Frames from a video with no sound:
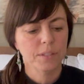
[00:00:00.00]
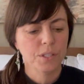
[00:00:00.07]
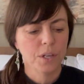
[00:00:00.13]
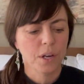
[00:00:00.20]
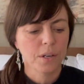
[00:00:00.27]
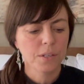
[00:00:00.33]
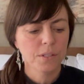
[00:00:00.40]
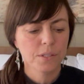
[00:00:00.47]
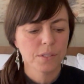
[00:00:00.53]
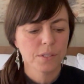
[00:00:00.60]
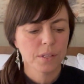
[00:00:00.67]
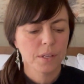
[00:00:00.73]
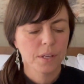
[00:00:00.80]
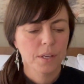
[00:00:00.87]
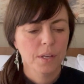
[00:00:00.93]
yards.
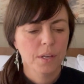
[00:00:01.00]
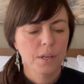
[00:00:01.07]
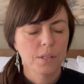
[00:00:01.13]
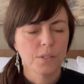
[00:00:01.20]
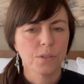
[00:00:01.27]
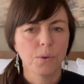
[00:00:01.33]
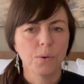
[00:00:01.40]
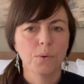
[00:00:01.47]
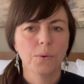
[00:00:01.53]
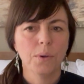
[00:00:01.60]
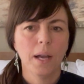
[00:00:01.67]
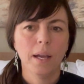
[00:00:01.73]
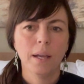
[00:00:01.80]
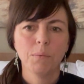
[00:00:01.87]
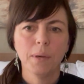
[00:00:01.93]
So
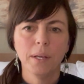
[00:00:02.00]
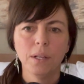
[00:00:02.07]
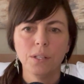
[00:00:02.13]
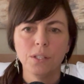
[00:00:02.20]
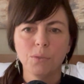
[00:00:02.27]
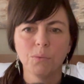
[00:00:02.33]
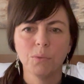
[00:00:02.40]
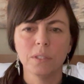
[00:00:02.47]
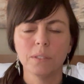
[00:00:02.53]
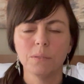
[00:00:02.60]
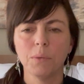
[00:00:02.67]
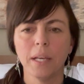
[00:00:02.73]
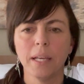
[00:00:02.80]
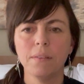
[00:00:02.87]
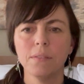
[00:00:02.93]
I went on to Woolen
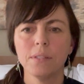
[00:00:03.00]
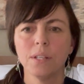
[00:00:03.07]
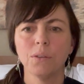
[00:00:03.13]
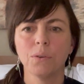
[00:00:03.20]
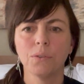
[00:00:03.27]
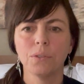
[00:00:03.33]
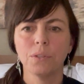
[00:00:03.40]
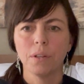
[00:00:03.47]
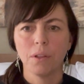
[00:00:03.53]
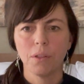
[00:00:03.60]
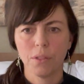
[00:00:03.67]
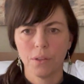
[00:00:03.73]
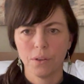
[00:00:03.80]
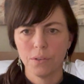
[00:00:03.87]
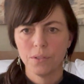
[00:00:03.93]
Waves and ordered
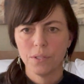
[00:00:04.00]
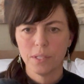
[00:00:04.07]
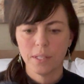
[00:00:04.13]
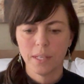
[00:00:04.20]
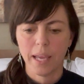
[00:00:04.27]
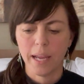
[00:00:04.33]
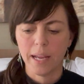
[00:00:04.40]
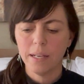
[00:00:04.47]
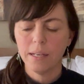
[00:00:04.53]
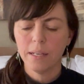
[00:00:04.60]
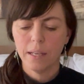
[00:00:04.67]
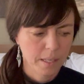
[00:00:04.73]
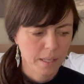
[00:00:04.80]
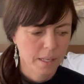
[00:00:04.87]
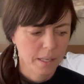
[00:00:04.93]
a 3rd skein,
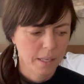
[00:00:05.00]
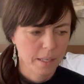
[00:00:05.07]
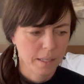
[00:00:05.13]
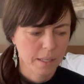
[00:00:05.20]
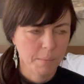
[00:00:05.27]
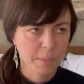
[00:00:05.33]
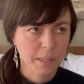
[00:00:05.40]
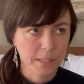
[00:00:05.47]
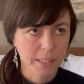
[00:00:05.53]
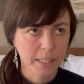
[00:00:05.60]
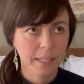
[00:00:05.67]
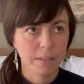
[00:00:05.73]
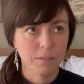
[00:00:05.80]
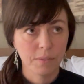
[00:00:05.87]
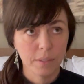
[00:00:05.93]
Amelia
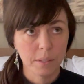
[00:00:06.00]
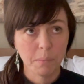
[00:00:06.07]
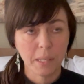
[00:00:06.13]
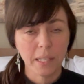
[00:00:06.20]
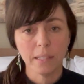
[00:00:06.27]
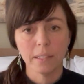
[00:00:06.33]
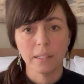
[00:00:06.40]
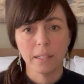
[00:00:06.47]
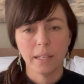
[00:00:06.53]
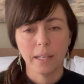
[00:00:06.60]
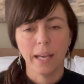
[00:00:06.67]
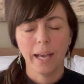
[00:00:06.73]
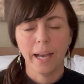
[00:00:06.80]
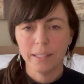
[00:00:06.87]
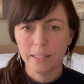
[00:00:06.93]
and Philomene
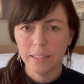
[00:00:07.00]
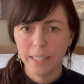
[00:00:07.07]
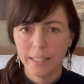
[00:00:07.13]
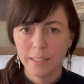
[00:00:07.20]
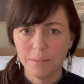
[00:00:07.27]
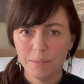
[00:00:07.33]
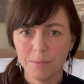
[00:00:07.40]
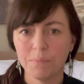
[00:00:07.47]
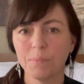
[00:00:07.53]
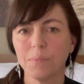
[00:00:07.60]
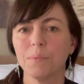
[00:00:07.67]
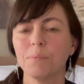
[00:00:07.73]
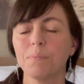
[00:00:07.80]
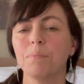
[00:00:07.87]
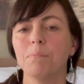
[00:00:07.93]
Adelina
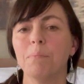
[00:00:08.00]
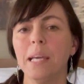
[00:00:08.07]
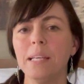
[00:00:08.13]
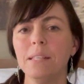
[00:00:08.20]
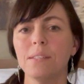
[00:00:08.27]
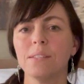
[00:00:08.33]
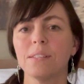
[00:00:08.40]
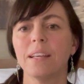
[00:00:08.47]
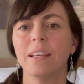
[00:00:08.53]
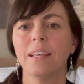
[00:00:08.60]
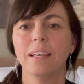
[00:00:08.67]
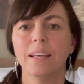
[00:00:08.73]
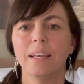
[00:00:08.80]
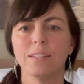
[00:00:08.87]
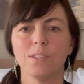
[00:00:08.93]
base.
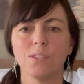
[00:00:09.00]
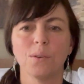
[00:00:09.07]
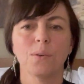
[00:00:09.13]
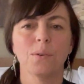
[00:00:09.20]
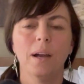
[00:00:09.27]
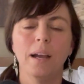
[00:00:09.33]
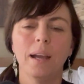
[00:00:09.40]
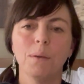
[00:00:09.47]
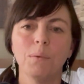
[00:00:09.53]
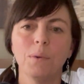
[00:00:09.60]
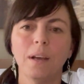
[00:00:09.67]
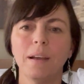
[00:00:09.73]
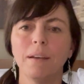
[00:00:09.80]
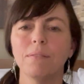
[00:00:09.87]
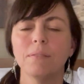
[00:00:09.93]
So I will
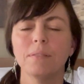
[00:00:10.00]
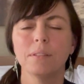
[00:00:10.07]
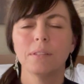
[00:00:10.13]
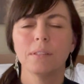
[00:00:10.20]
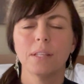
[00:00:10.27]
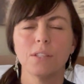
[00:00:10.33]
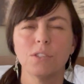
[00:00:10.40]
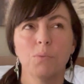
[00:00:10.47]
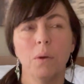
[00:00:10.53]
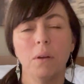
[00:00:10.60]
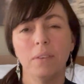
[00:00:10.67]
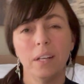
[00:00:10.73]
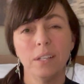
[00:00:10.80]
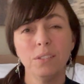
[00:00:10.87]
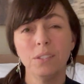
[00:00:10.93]
have, that's
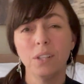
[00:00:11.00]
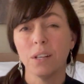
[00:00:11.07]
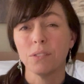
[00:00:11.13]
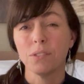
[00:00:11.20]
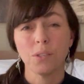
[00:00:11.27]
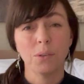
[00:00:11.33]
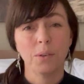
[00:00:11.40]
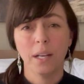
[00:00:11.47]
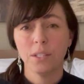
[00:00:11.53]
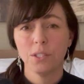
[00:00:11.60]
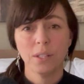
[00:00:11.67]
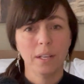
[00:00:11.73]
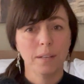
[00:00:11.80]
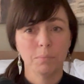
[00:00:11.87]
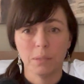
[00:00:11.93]
1200 yards, so I
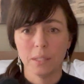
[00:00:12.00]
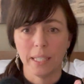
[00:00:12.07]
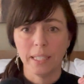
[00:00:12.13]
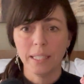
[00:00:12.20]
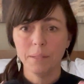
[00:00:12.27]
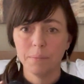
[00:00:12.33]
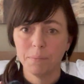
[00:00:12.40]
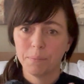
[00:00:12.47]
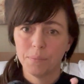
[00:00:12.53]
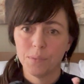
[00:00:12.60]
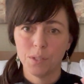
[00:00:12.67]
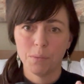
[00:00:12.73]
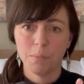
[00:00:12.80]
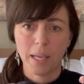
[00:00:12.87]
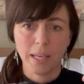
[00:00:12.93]
should have plenty
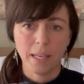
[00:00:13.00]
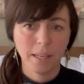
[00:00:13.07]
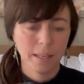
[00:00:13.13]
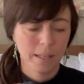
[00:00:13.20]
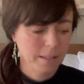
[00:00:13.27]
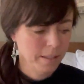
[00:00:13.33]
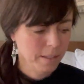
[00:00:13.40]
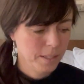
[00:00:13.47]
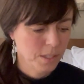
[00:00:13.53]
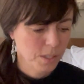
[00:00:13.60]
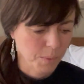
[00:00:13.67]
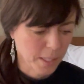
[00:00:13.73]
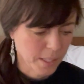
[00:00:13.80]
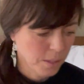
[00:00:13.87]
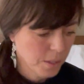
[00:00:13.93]
to make the
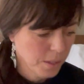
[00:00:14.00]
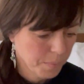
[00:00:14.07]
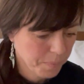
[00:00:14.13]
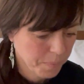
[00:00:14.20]
sweater.